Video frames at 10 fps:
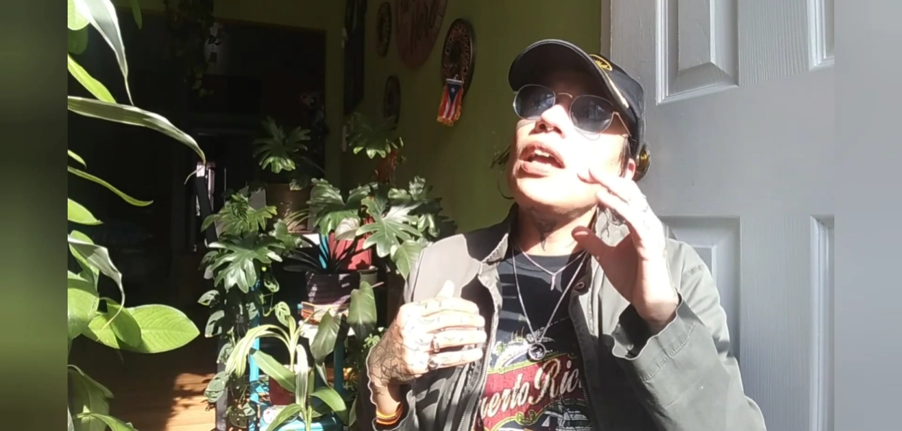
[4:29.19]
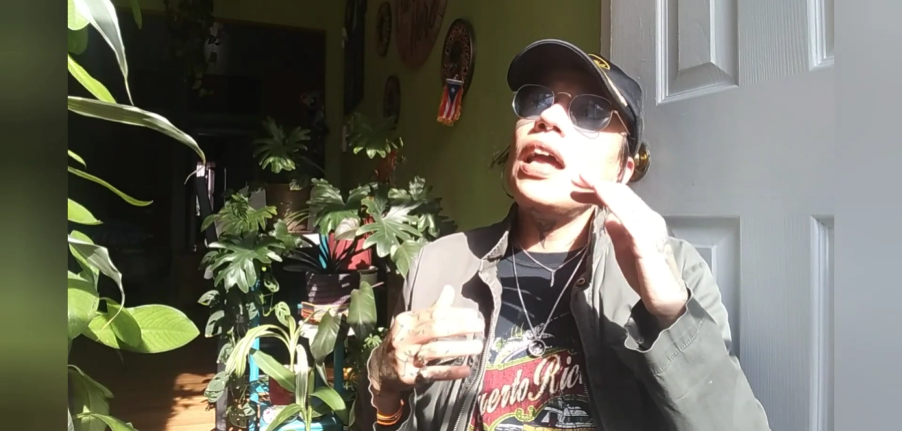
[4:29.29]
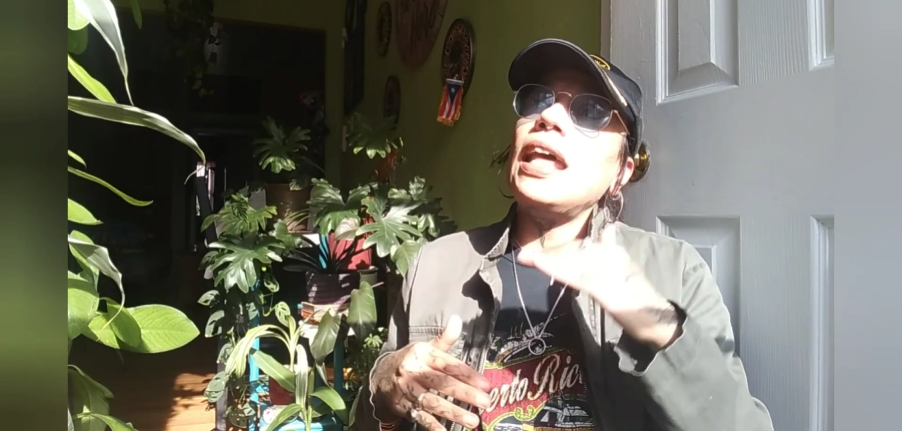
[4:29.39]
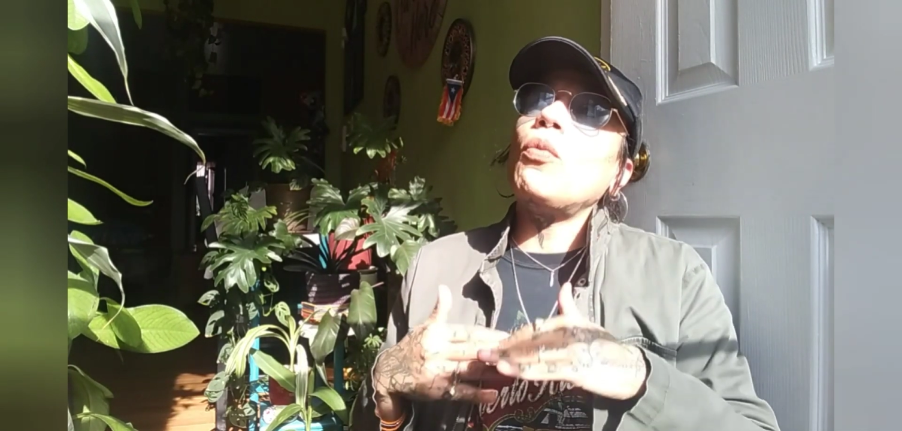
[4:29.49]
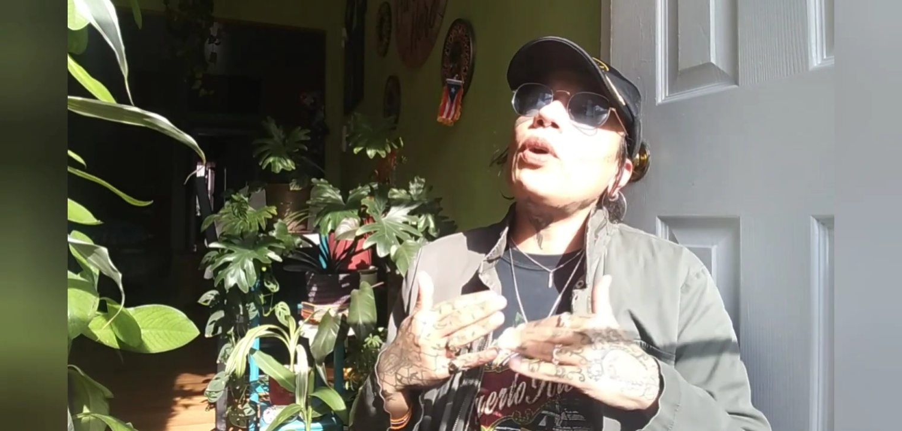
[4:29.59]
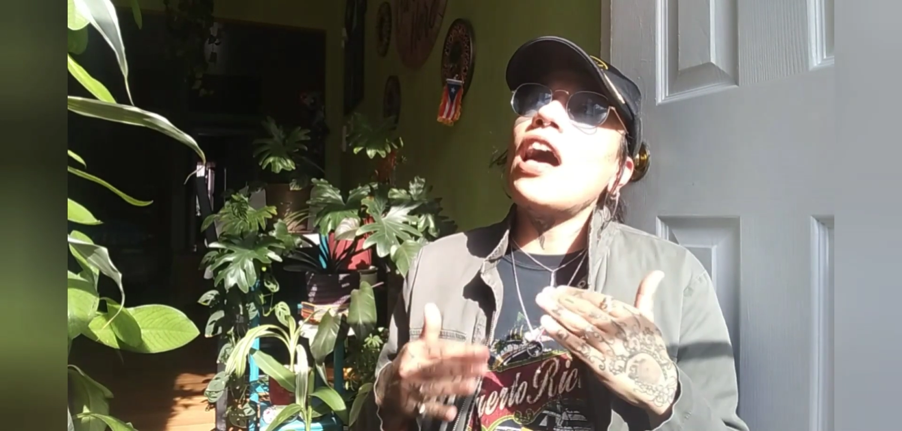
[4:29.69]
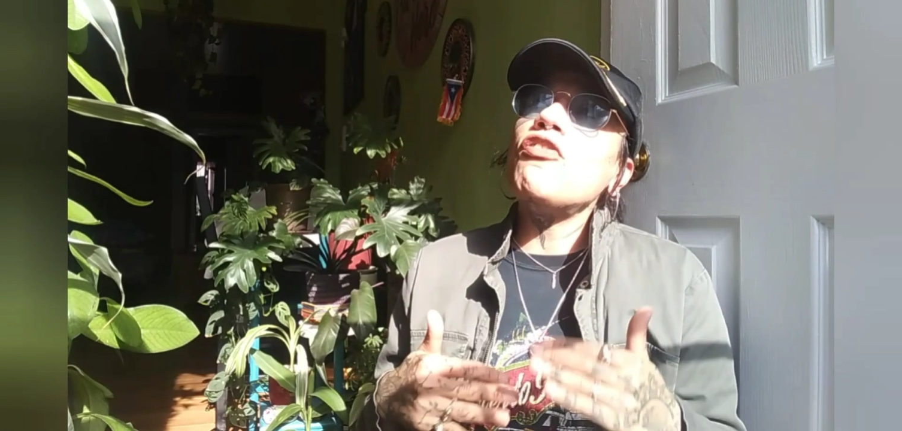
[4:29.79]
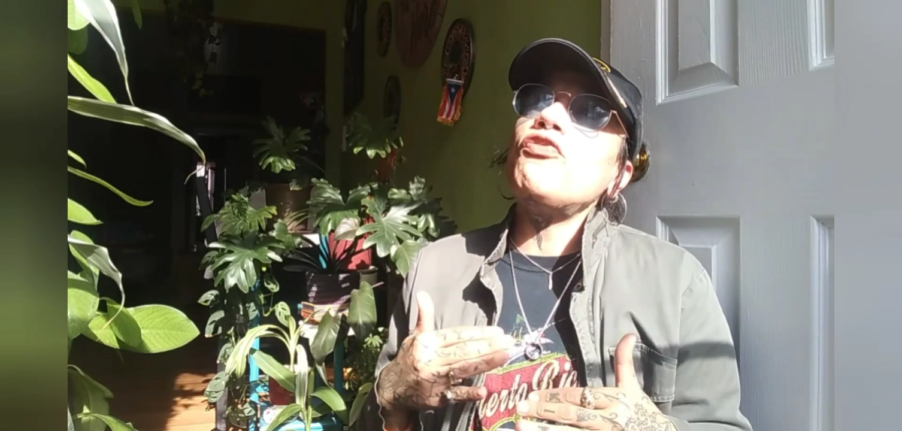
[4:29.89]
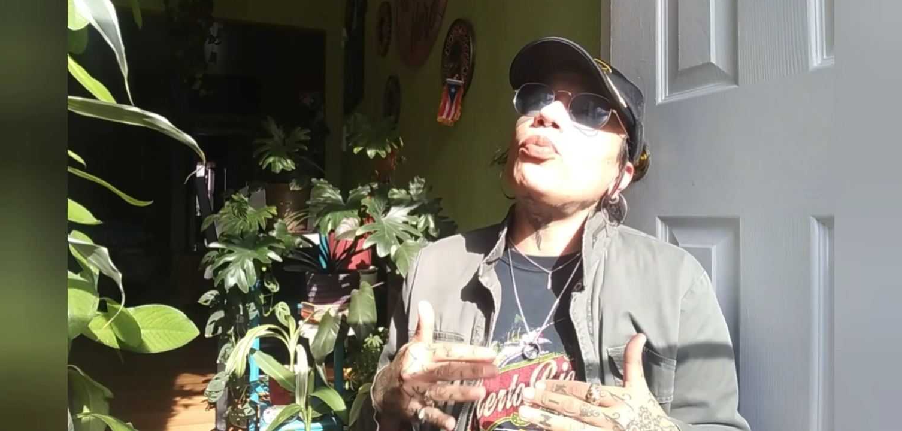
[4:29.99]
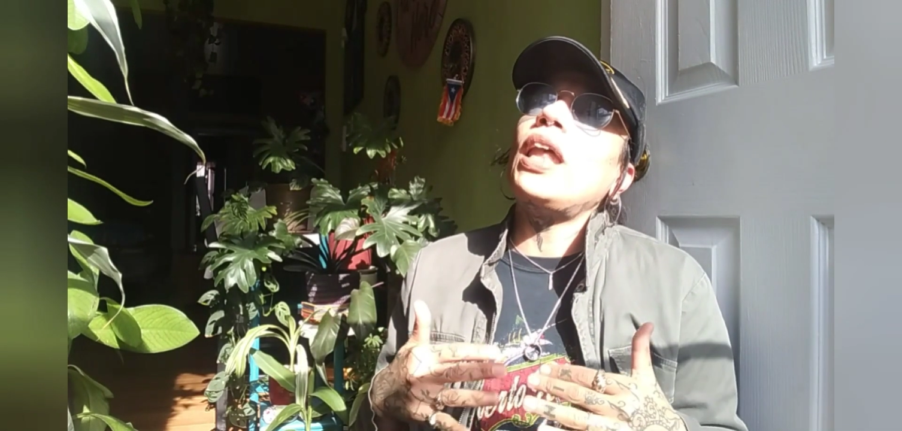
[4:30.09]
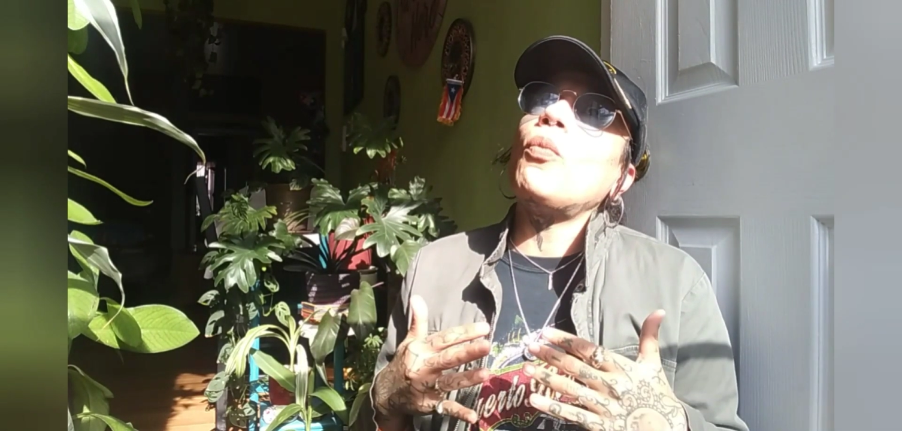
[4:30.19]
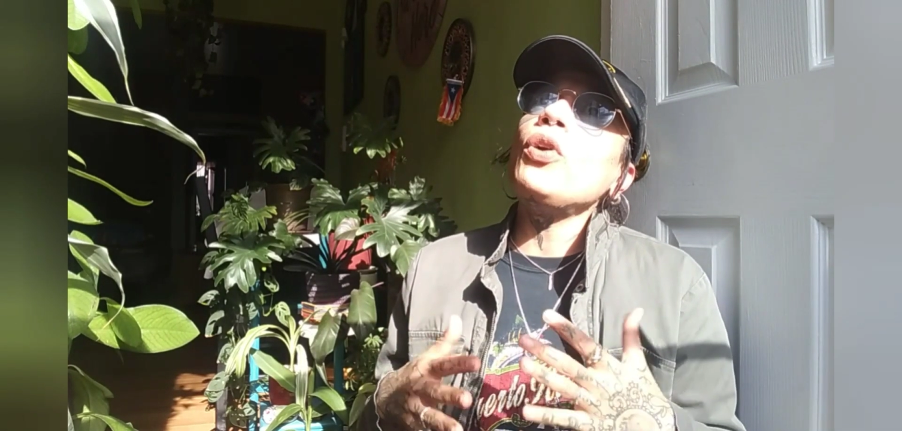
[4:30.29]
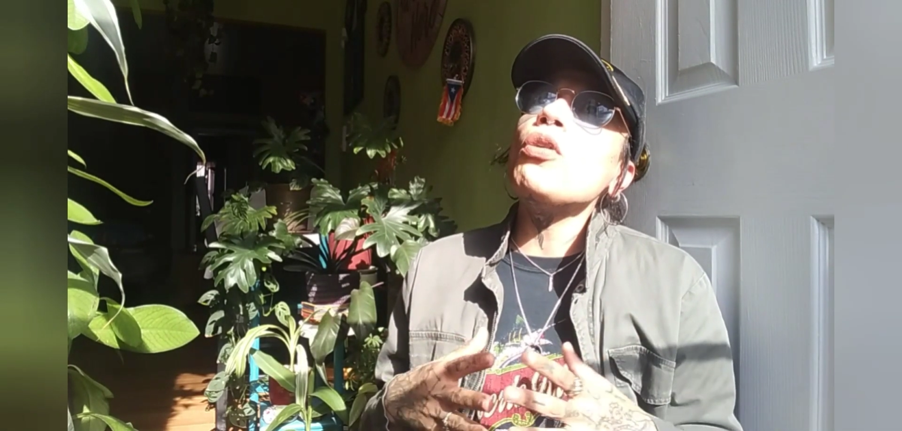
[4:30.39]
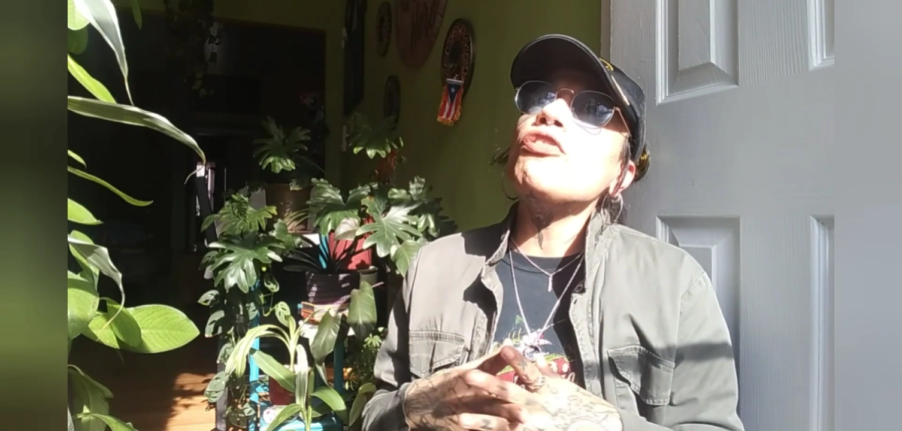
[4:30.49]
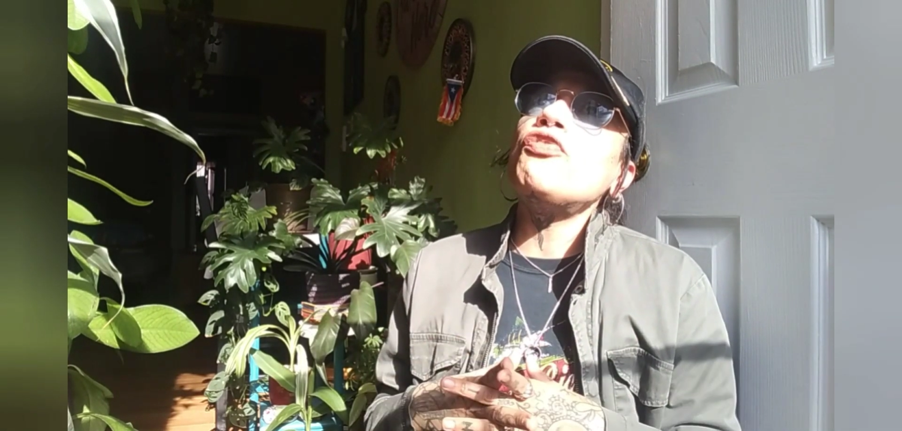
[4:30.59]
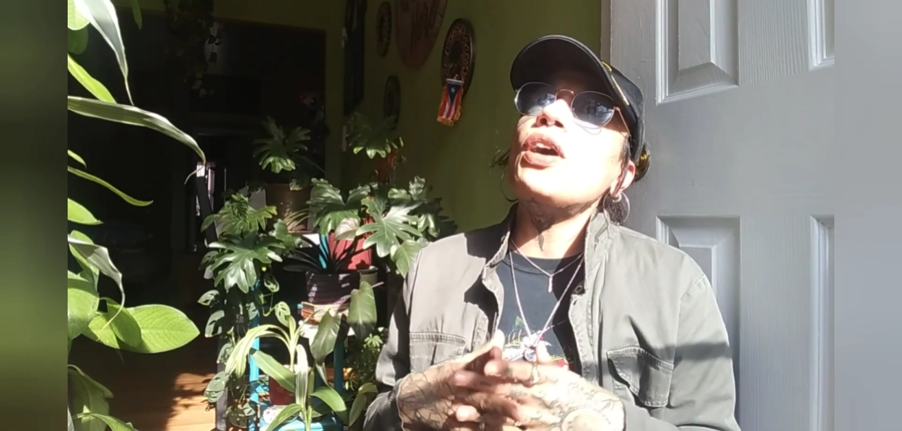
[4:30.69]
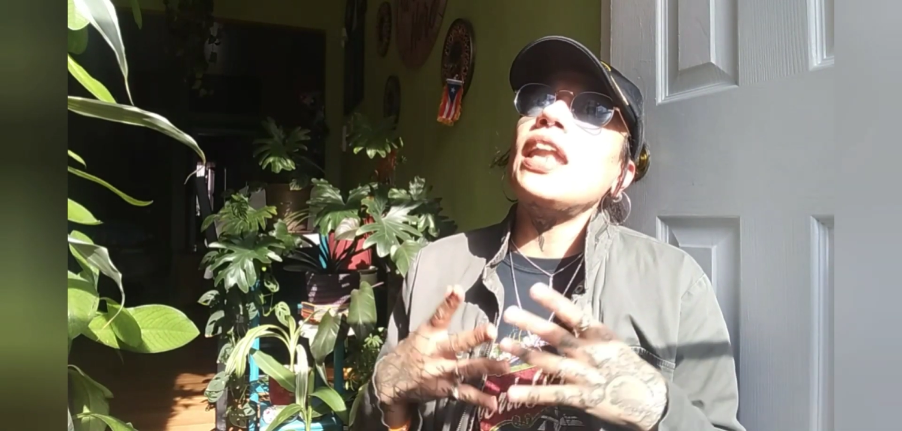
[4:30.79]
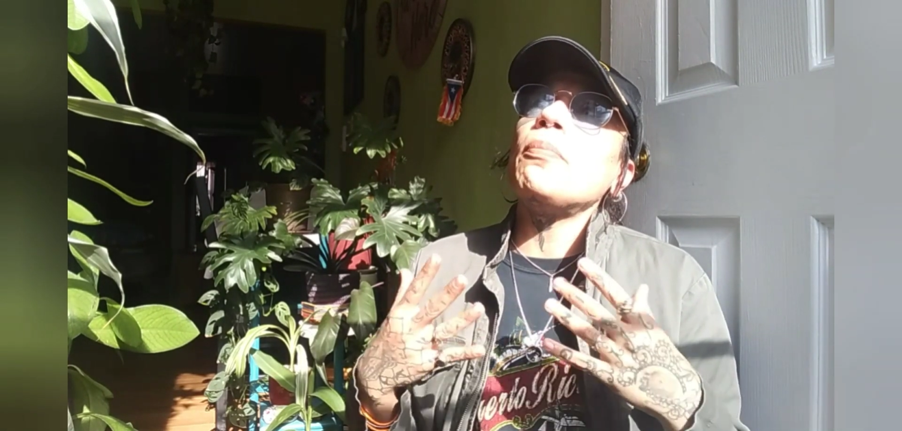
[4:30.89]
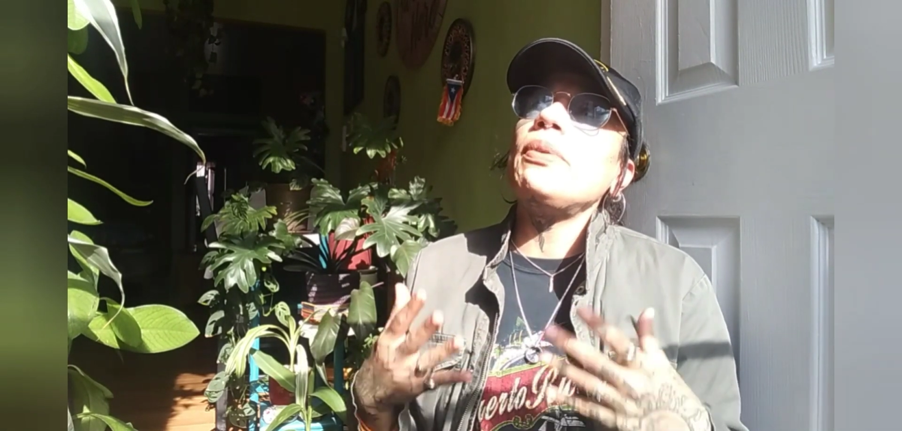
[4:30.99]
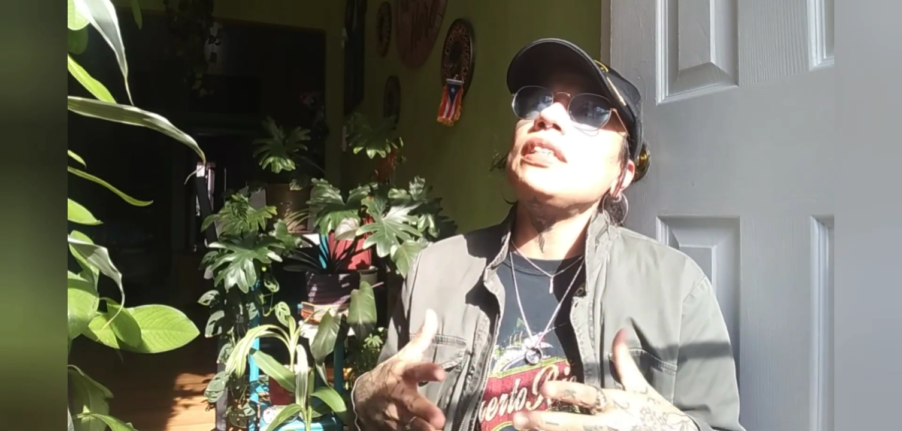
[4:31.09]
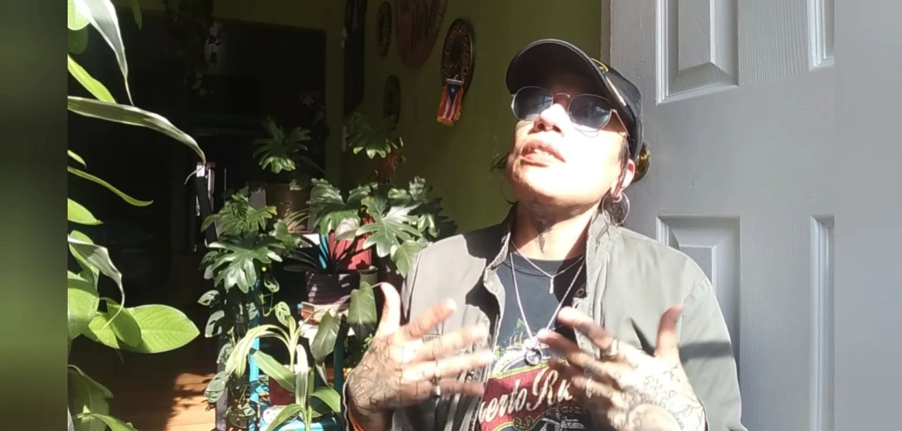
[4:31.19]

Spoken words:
Like we all felt like B.